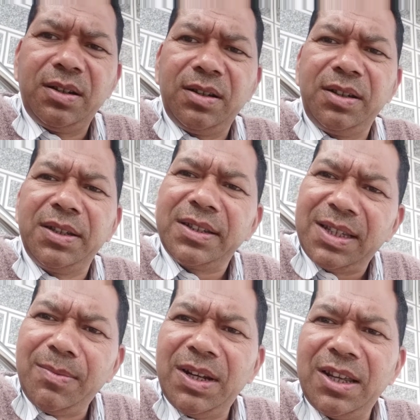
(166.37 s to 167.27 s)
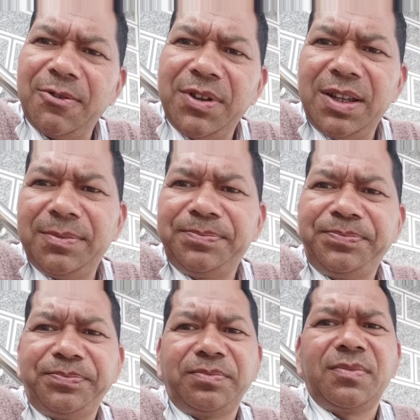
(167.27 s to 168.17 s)
In the similar way,
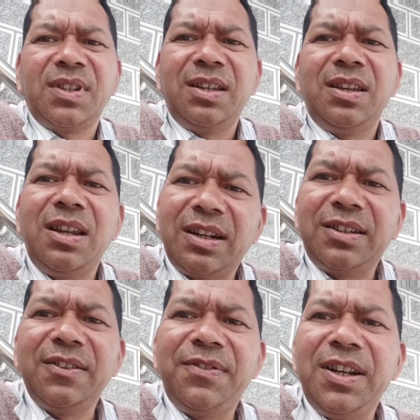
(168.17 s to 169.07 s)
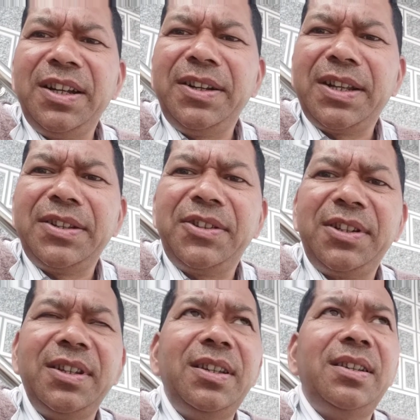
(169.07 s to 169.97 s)
electric field
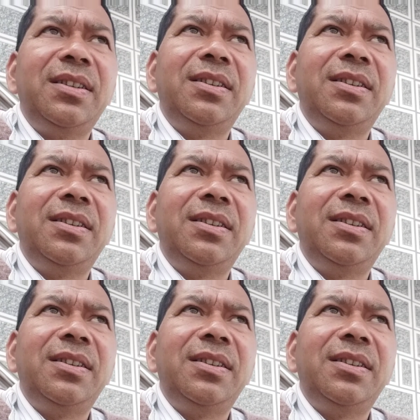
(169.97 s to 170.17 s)
intensity